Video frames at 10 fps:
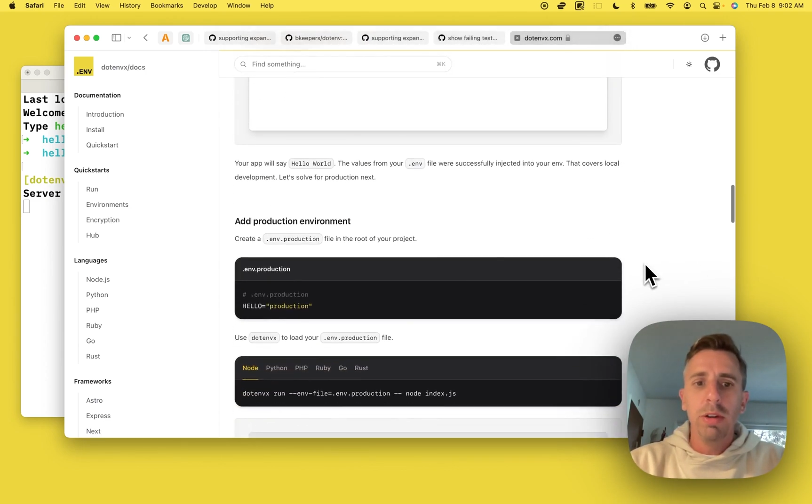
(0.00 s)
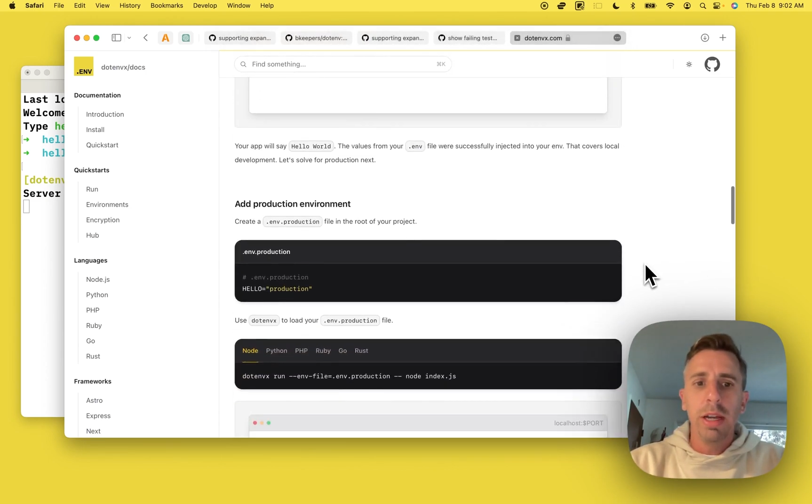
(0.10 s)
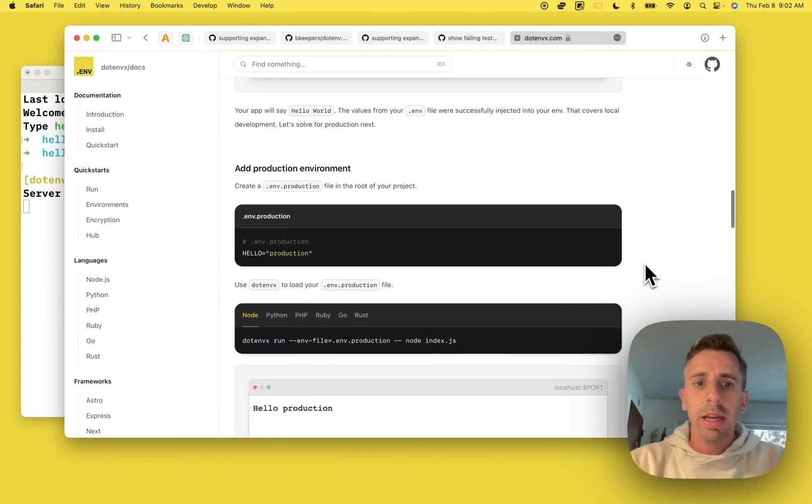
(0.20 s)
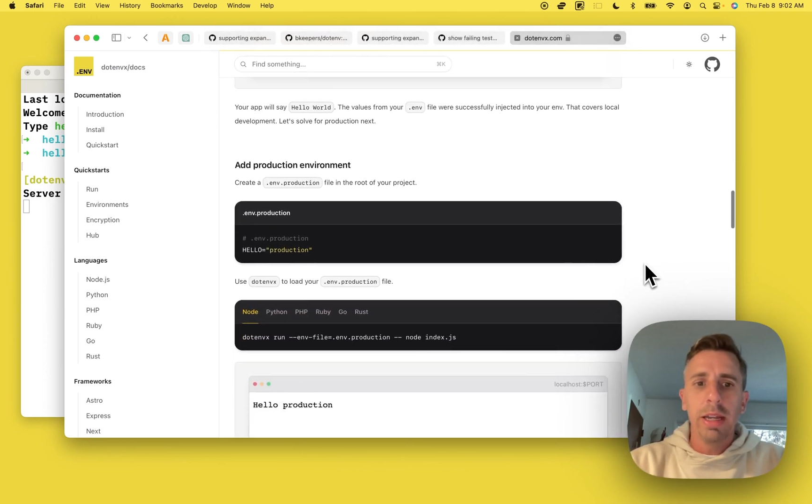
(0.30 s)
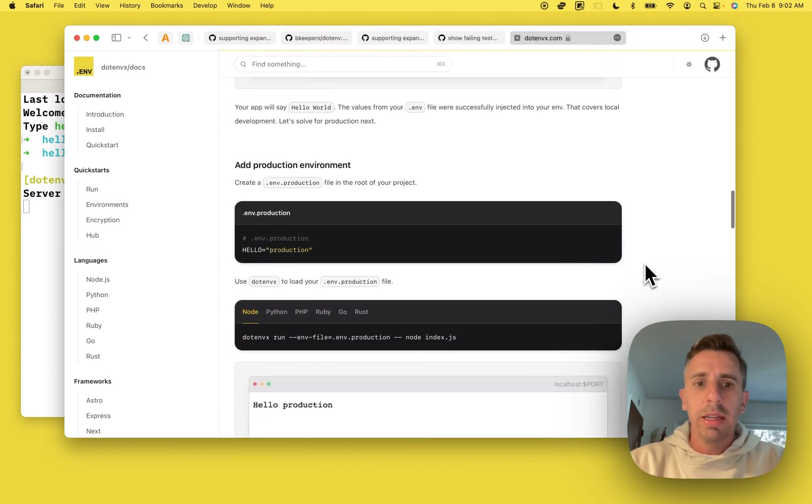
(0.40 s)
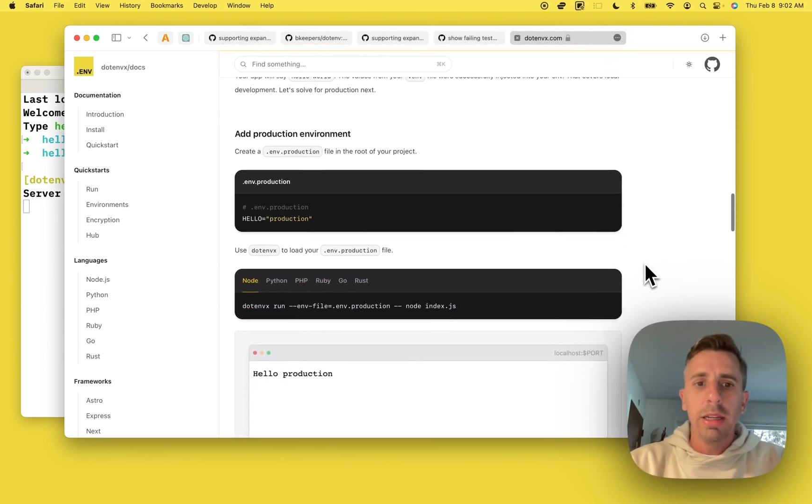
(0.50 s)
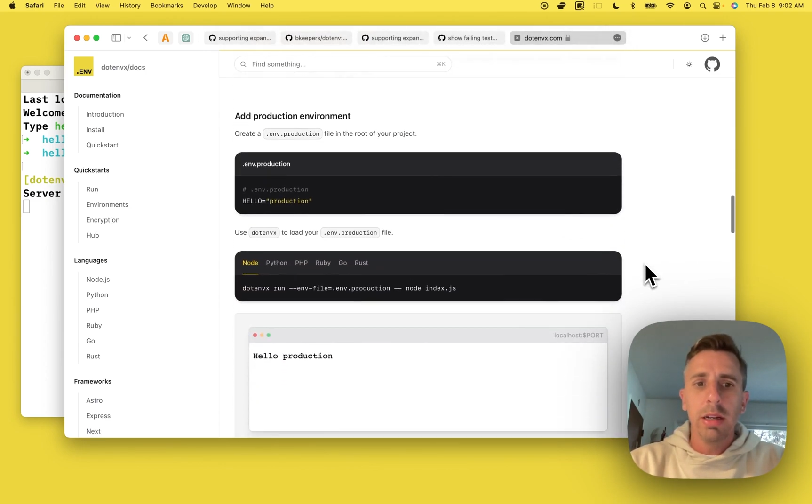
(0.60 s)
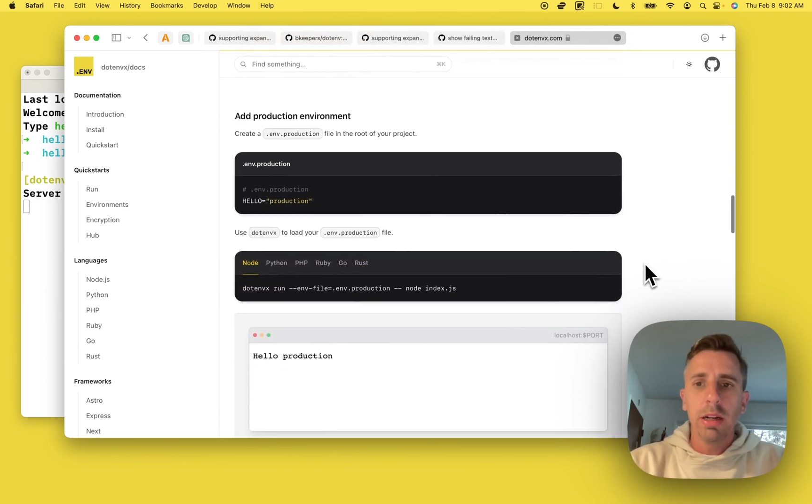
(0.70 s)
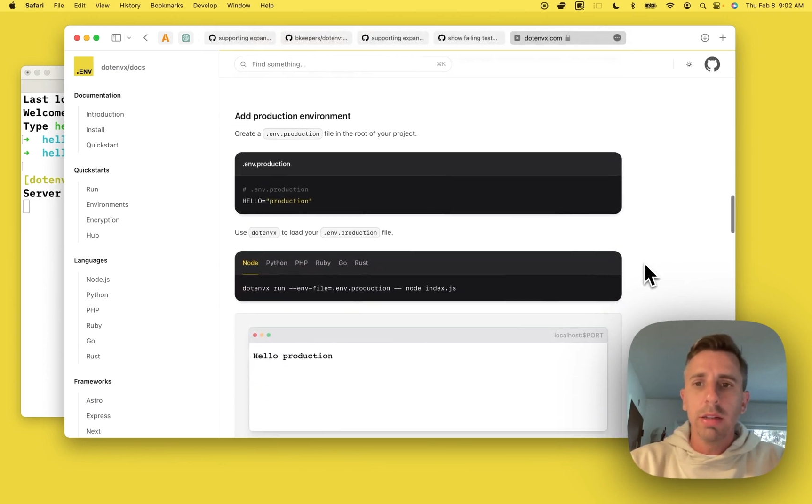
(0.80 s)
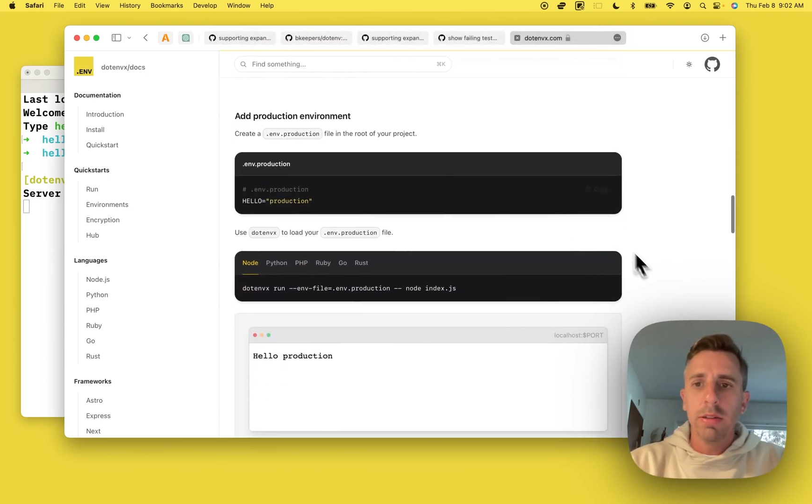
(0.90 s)
ahead
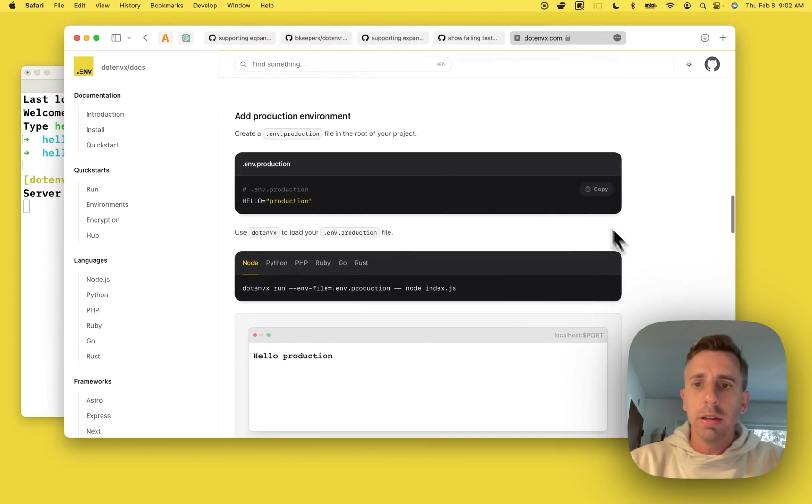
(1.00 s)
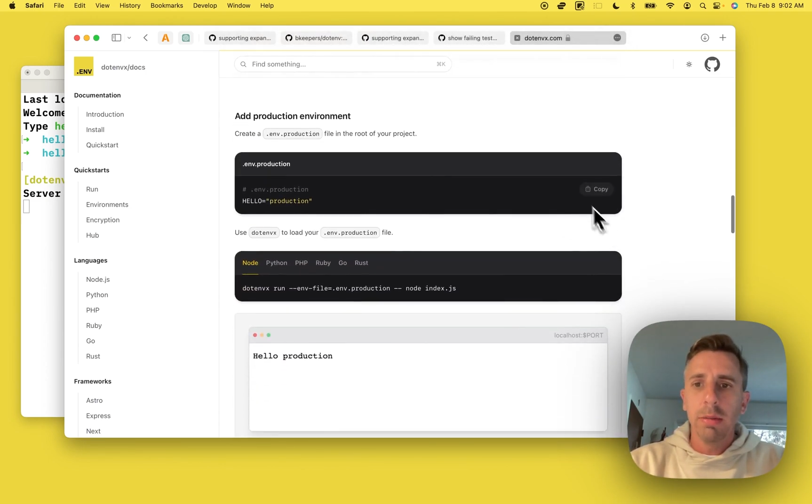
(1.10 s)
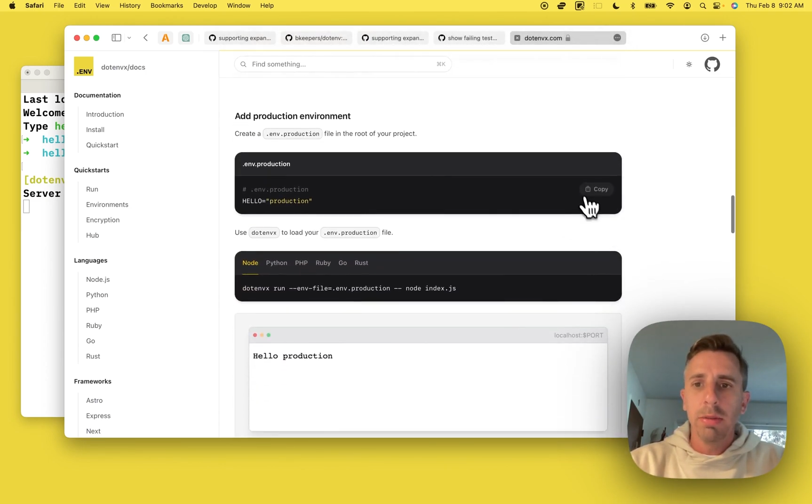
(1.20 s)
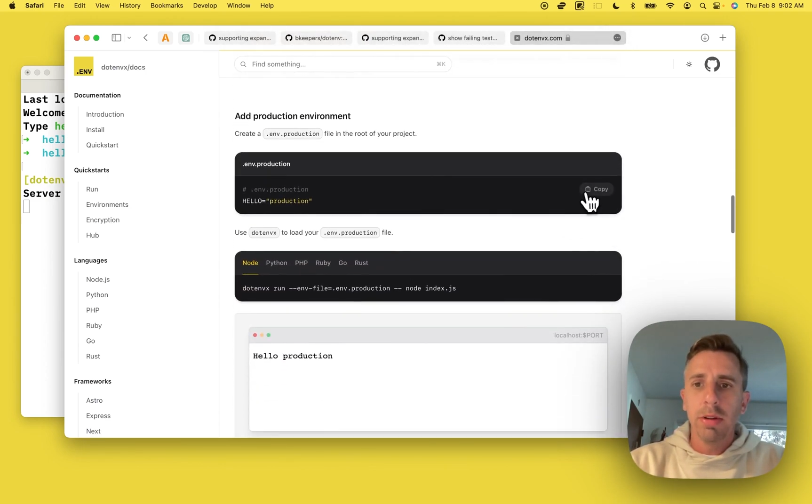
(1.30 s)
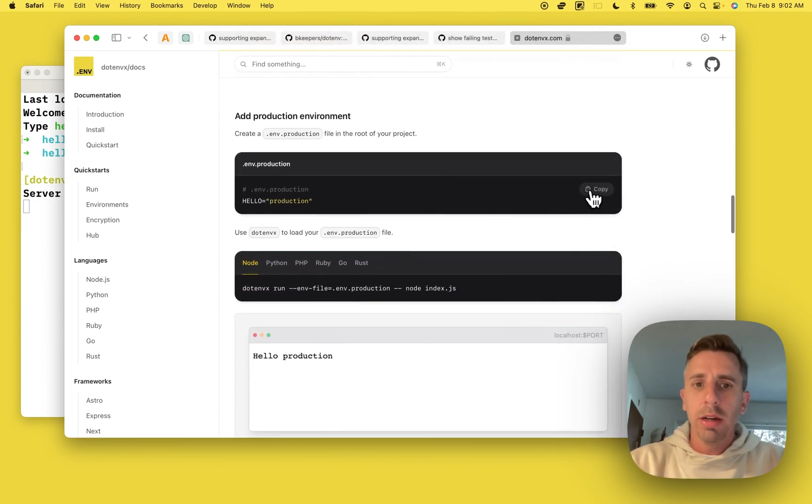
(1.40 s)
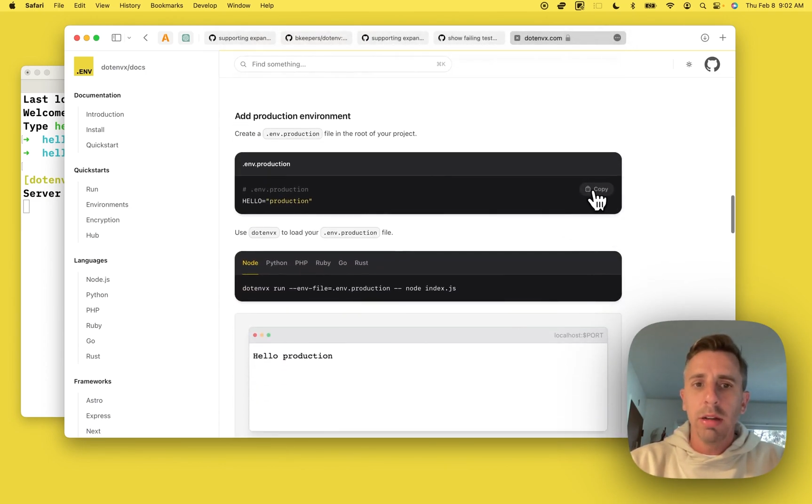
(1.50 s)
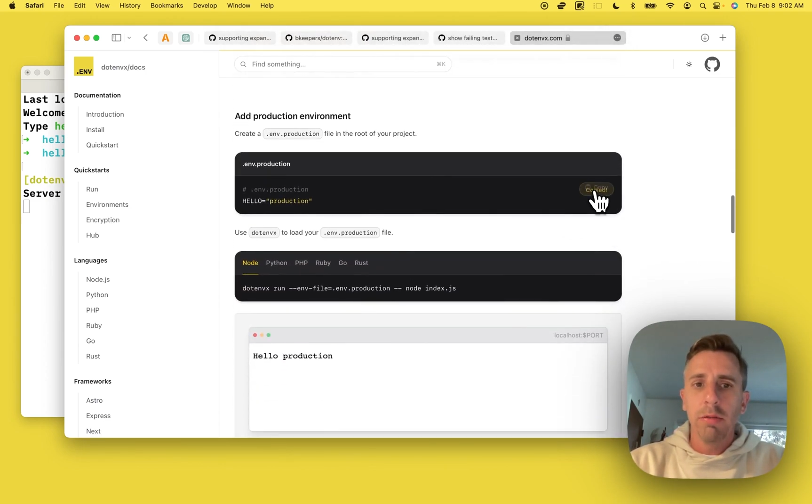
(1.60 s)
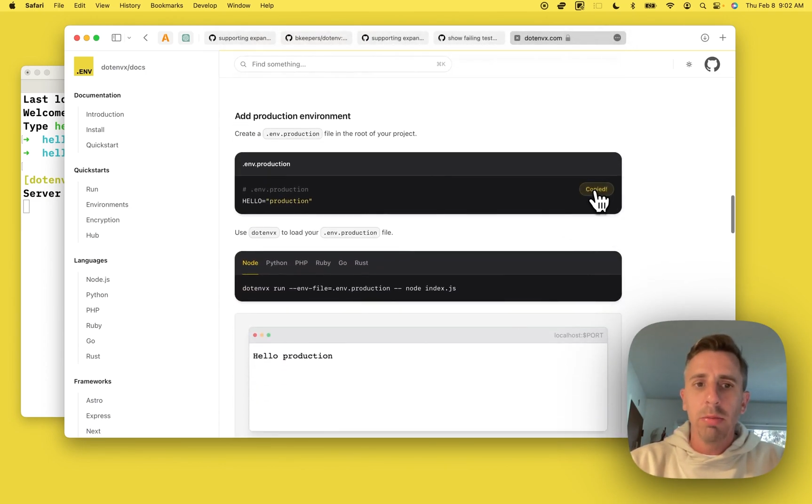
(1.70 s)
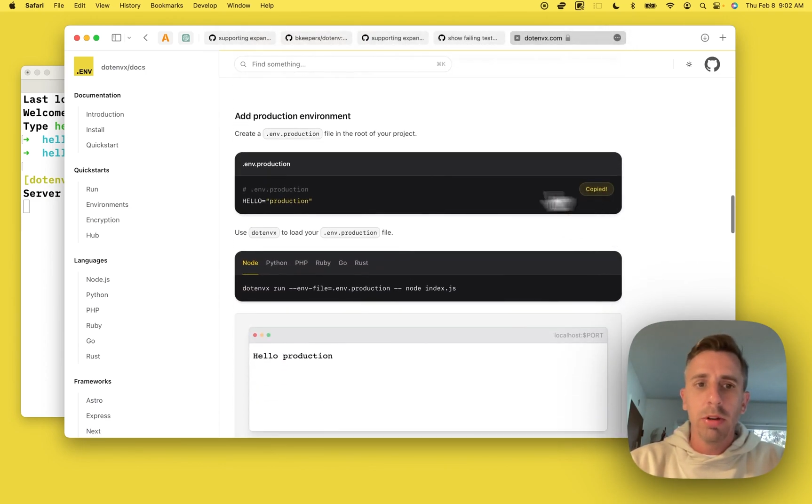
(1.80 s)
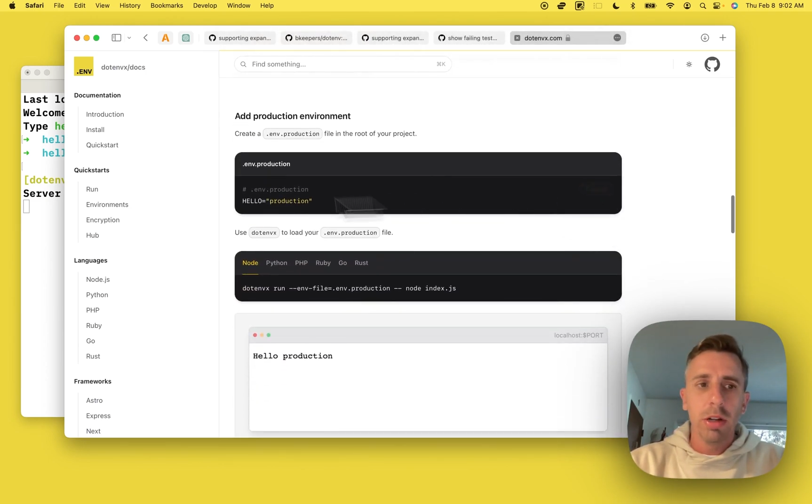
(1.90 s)
here and set up a
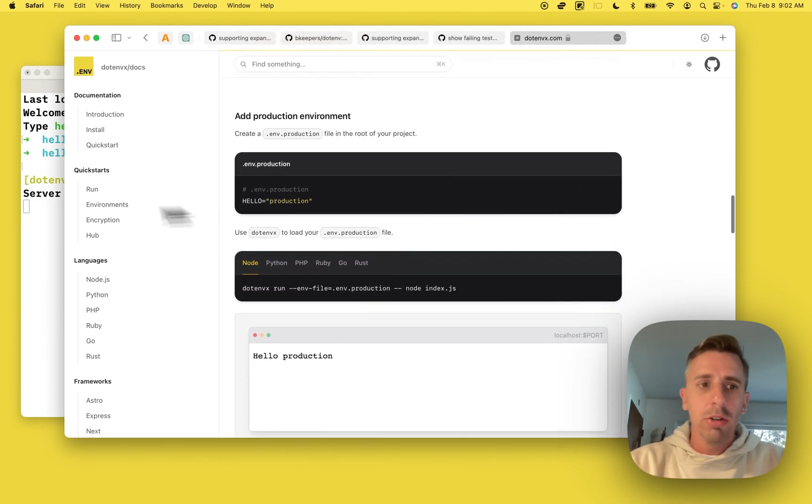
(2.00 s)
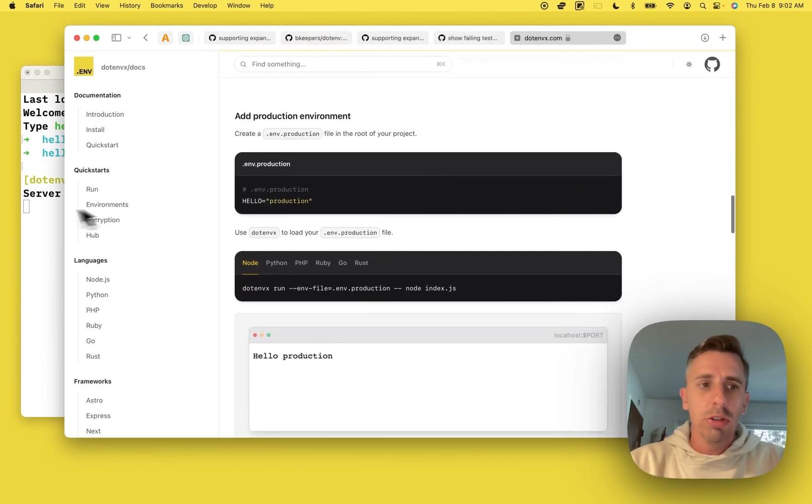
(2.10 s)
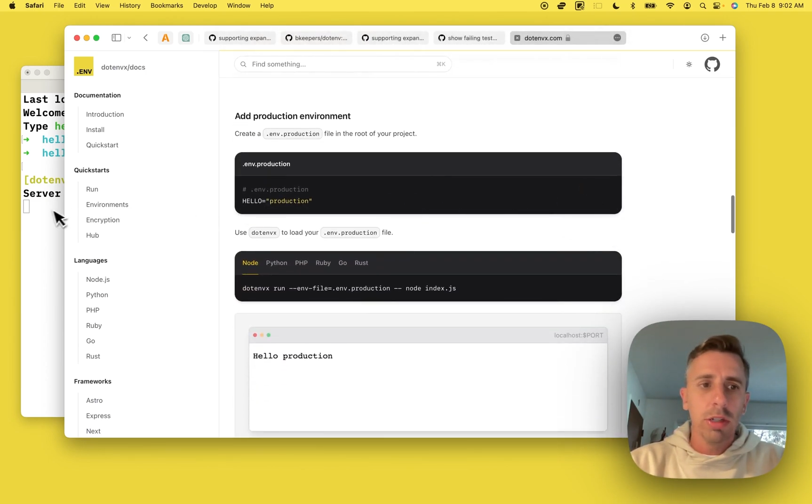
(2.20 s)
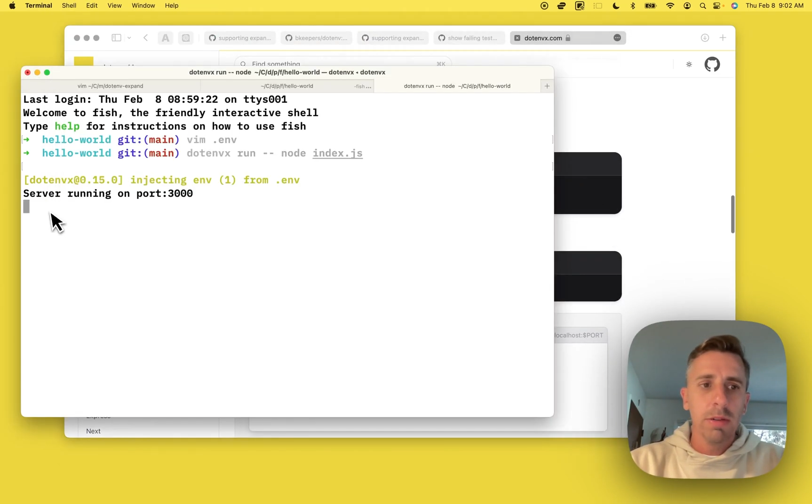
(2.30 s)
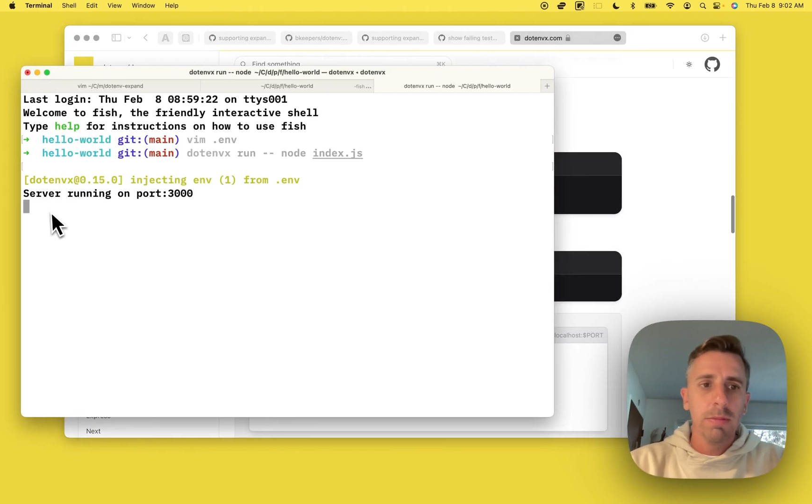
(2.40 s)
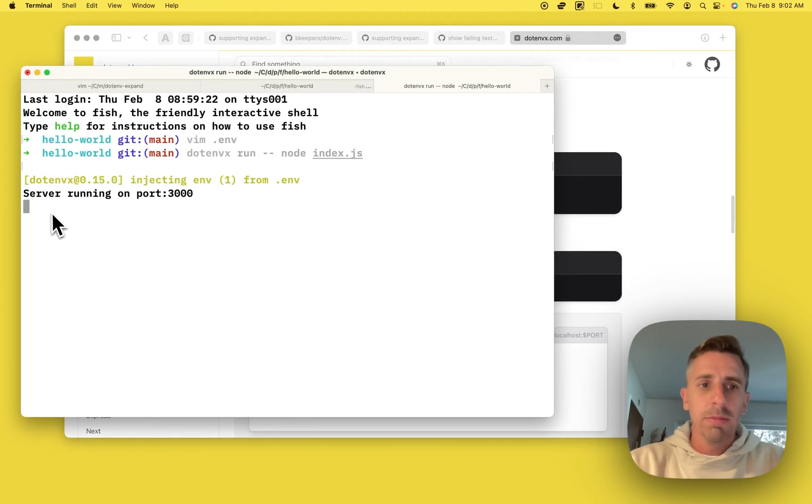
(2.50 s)
.env production.